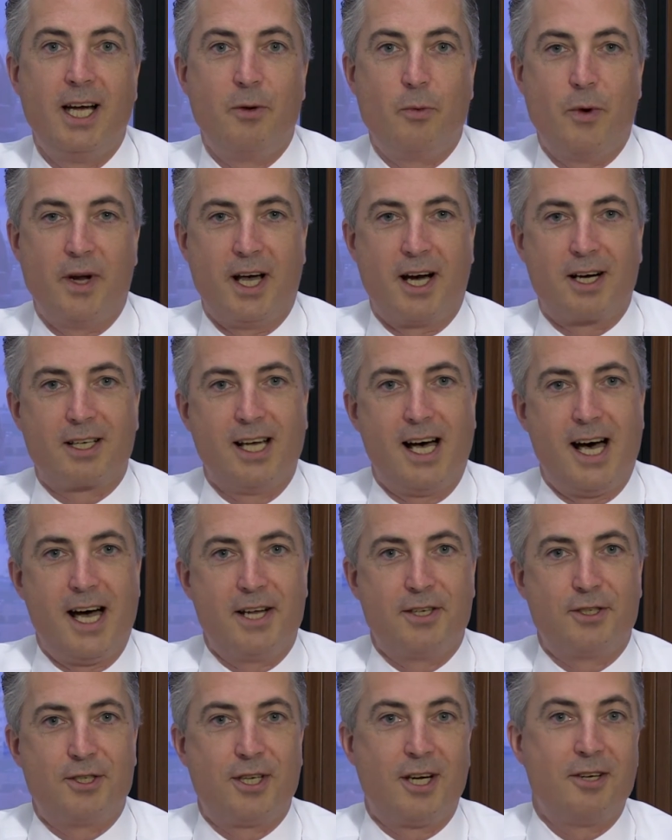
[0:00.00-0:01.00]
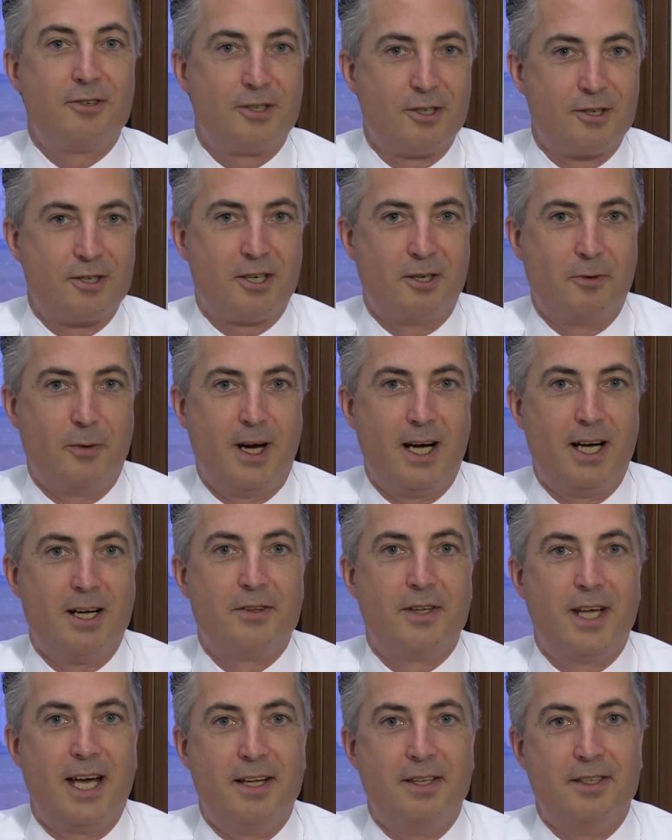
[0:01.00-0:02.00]
When our clients don't do so well,
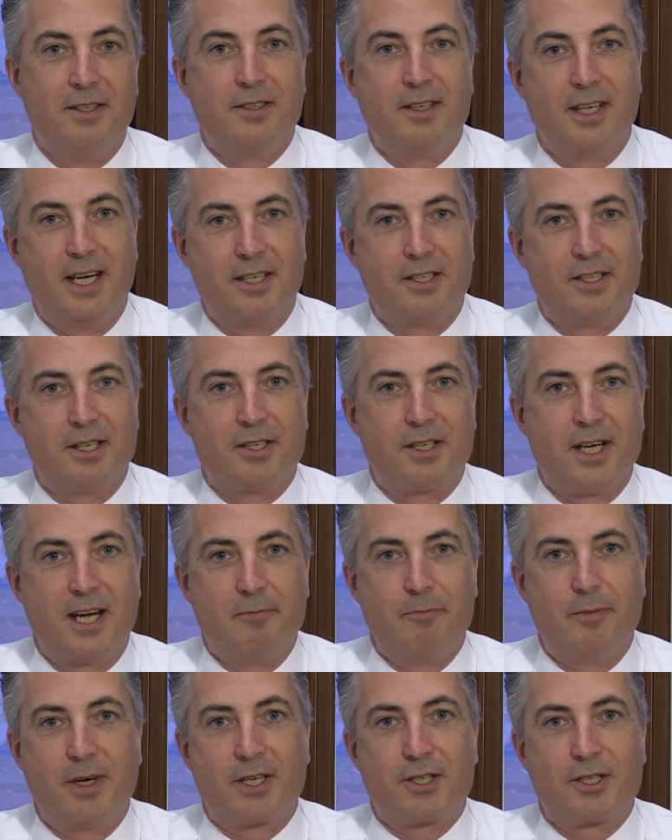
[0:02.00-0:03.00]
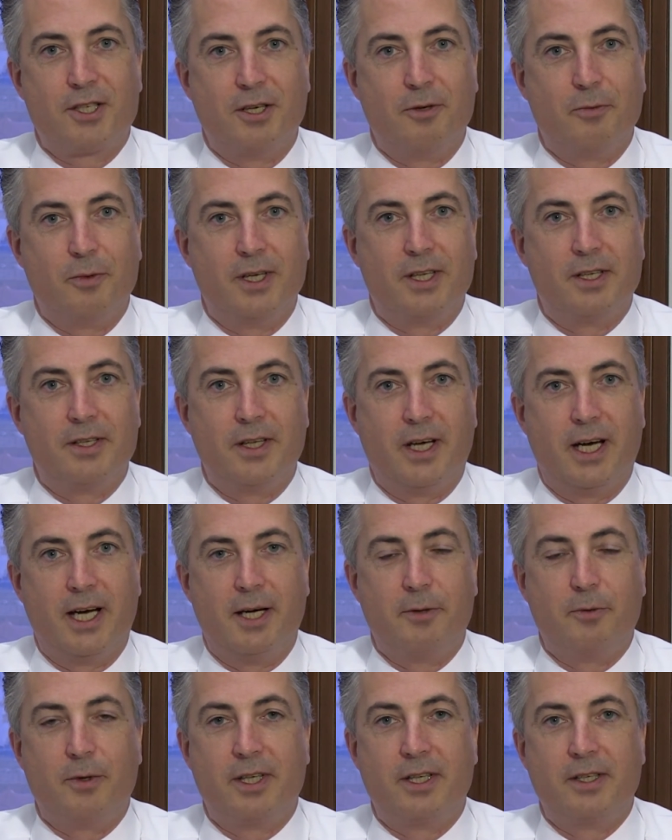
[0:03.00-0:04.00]
then it's the same picture with
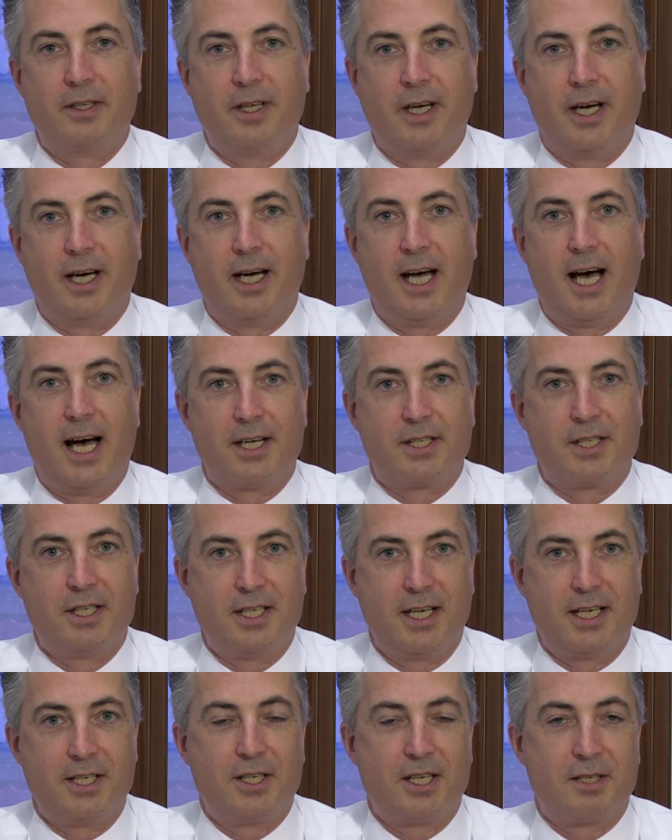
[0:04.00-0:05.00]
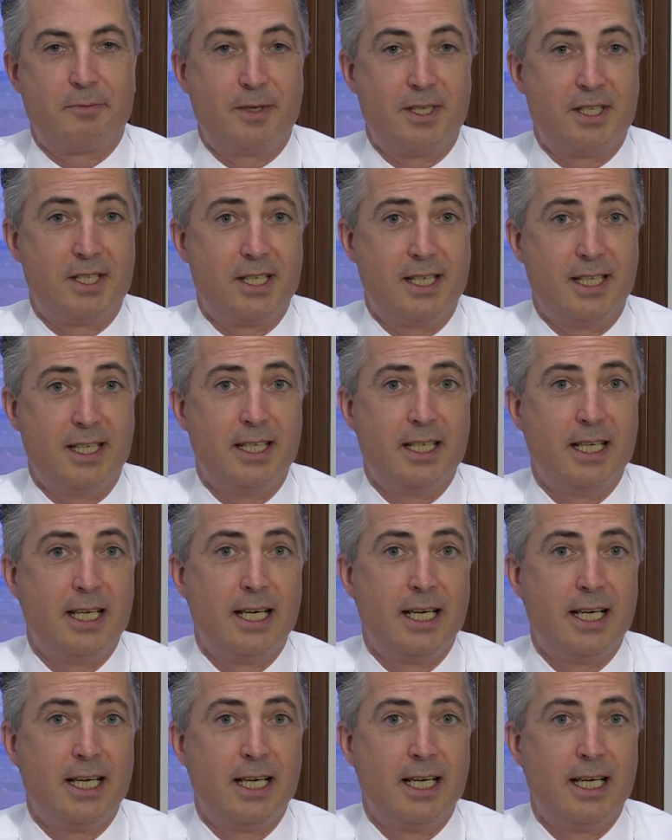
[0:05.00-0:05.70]
us as HSBC.